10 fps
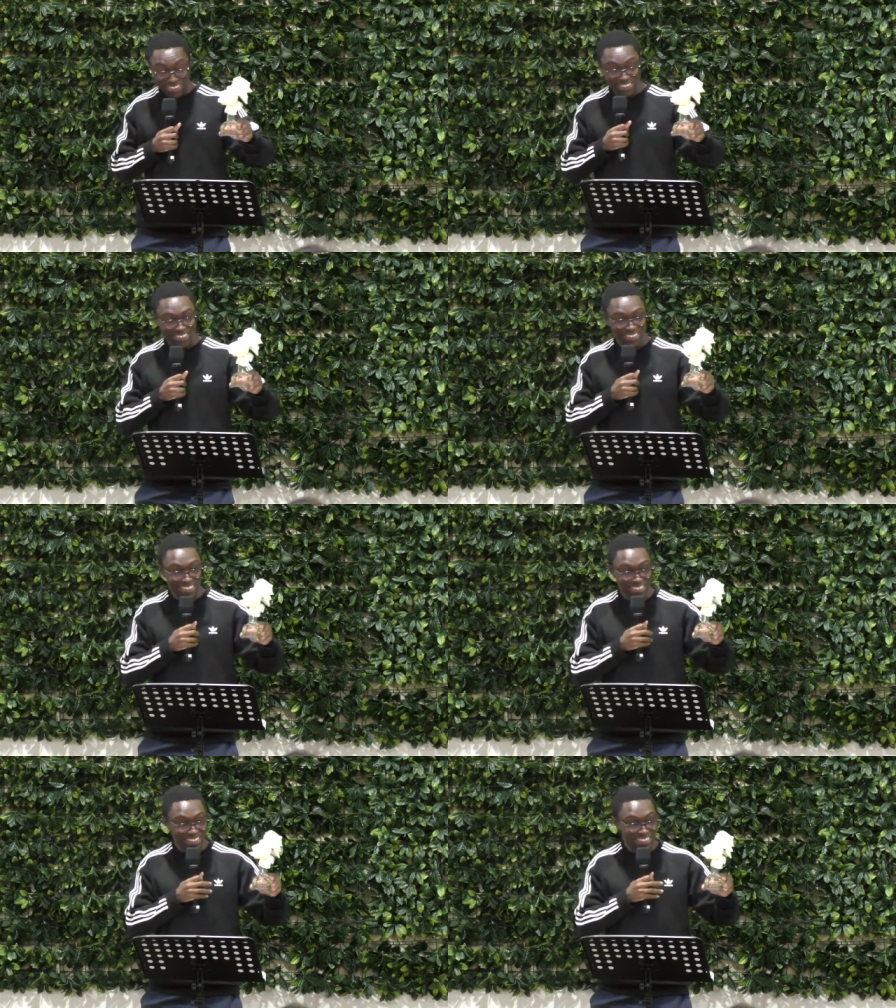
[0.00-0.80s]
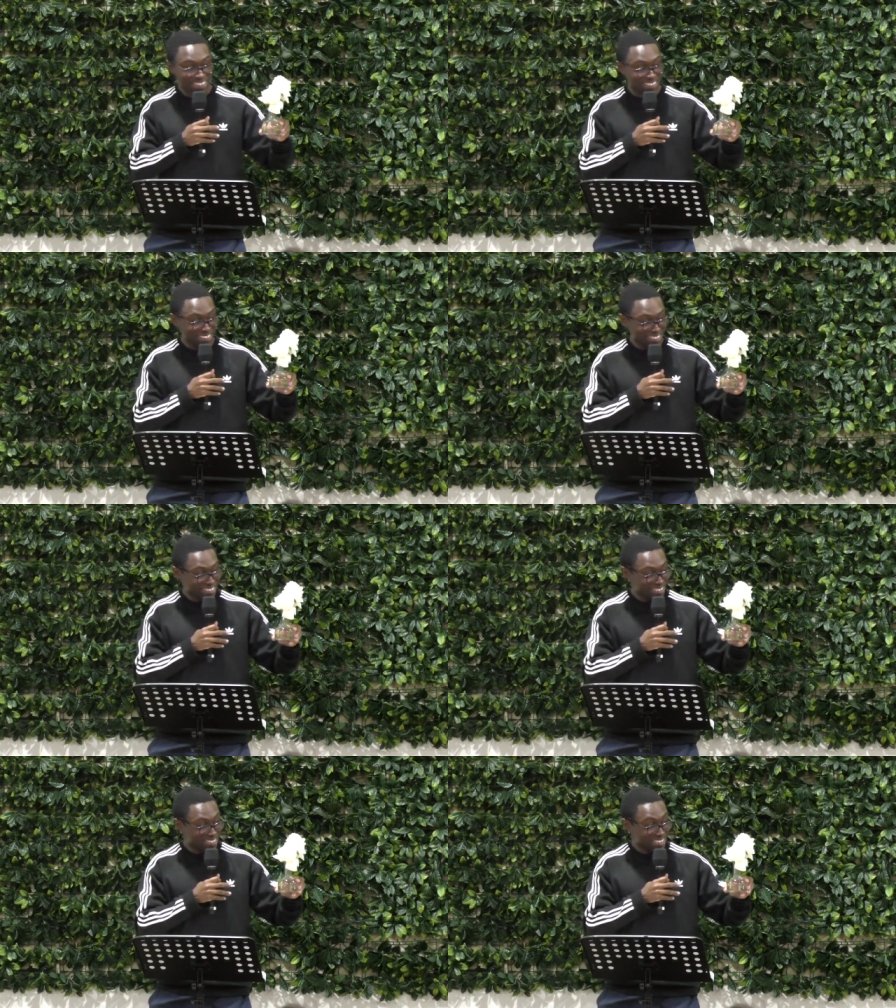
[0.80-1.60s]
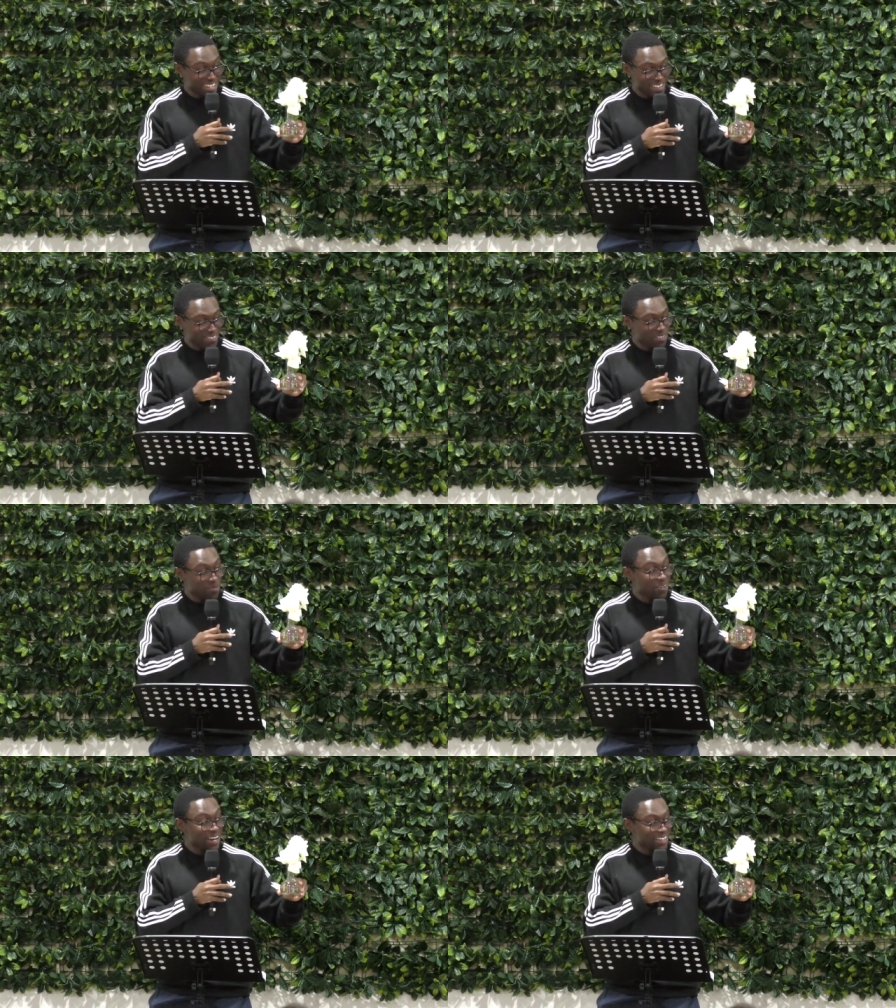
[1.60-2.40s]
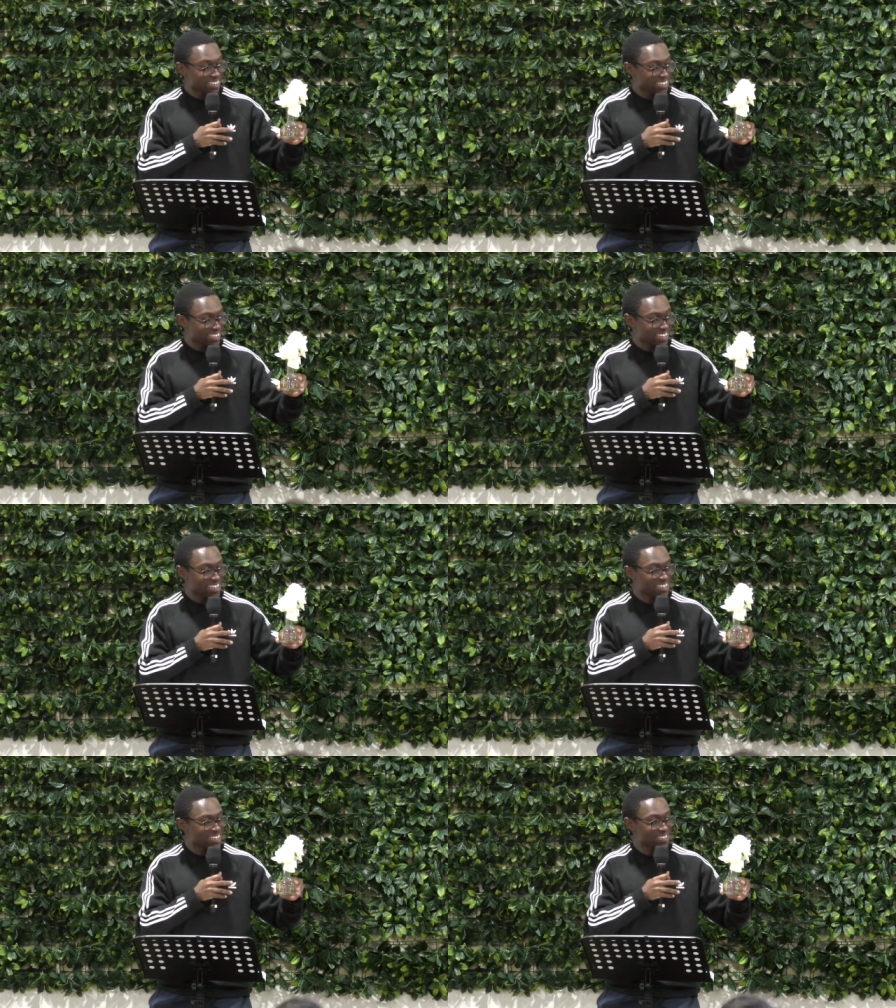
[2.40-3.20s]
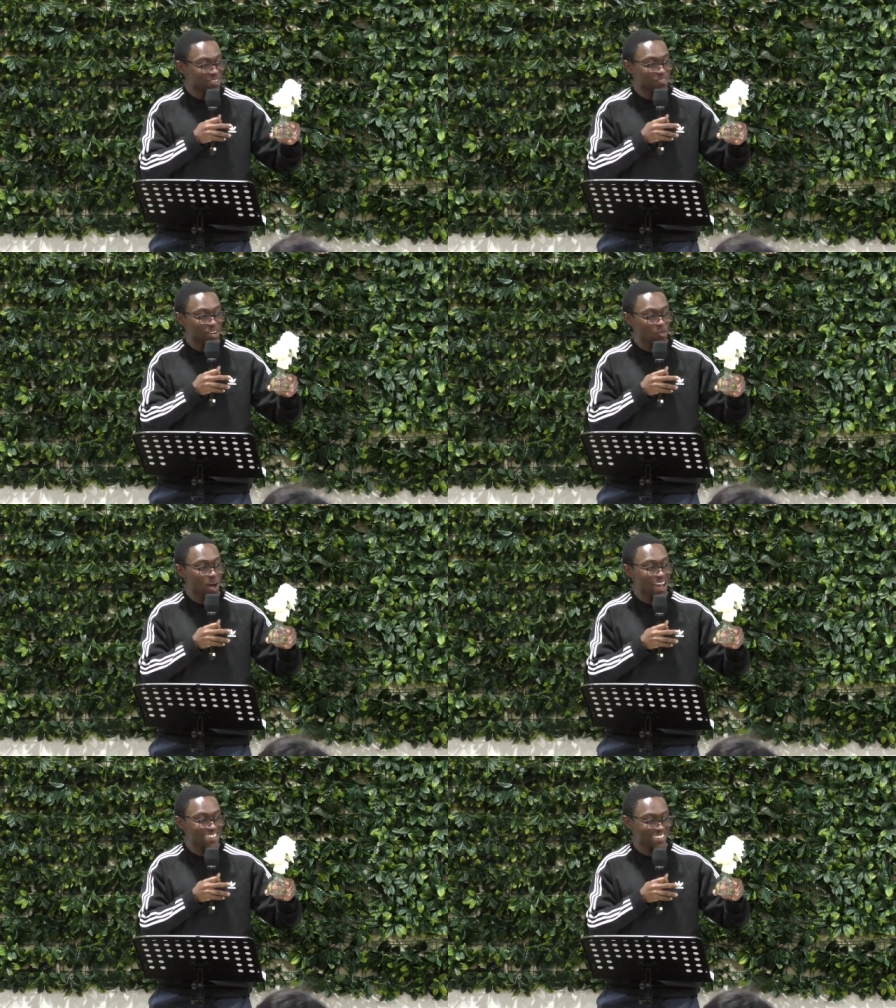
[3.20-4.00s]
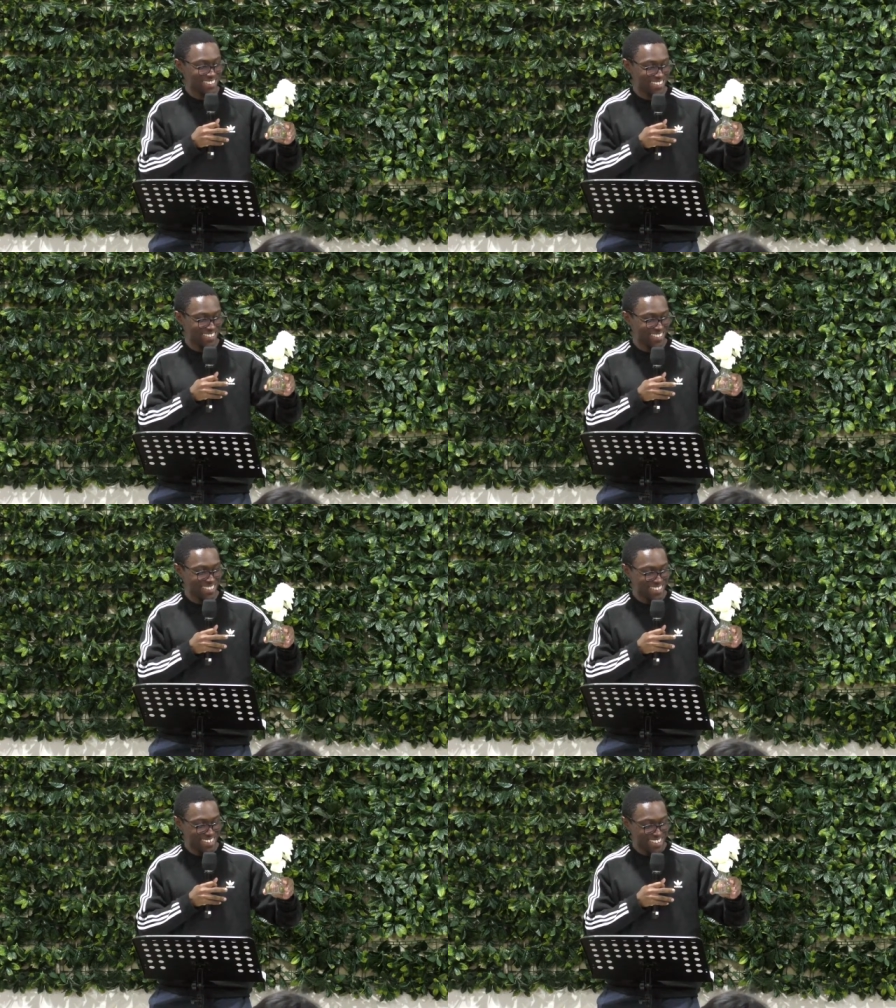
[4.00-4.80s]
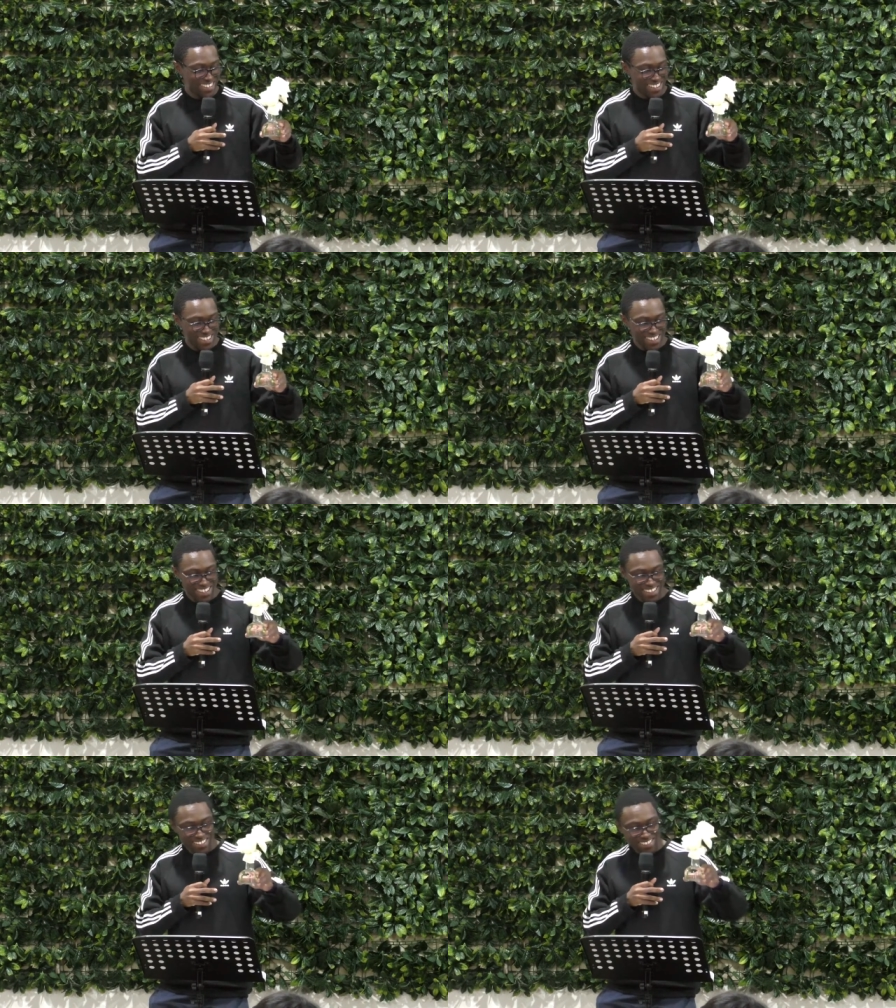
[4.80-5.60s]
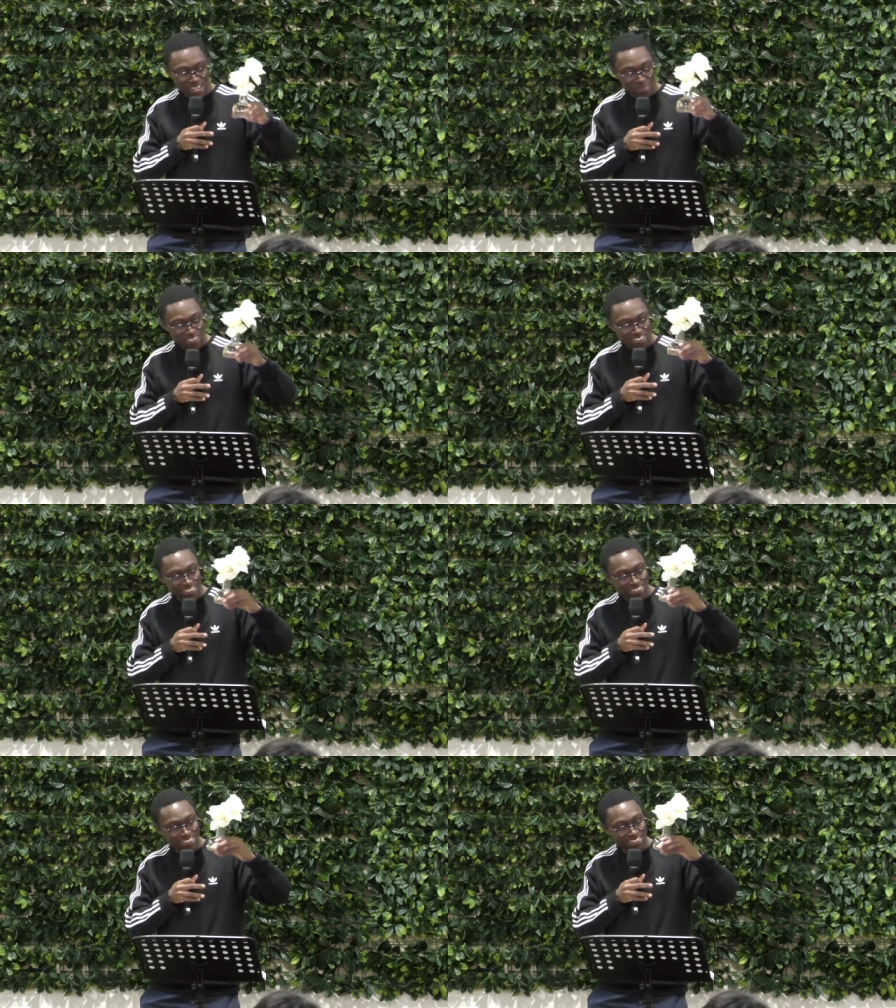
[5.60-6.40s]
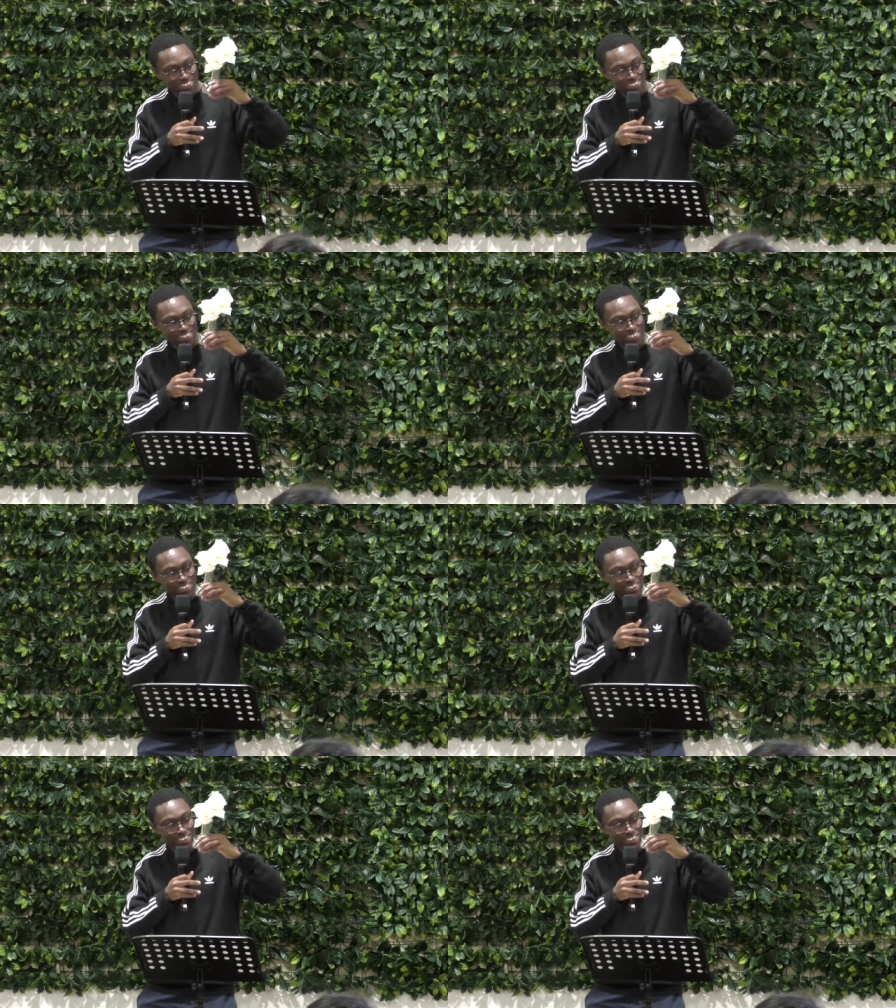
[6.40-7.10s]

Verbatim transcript: it's, uh, the leaves are so bright, so very white. Stems are still so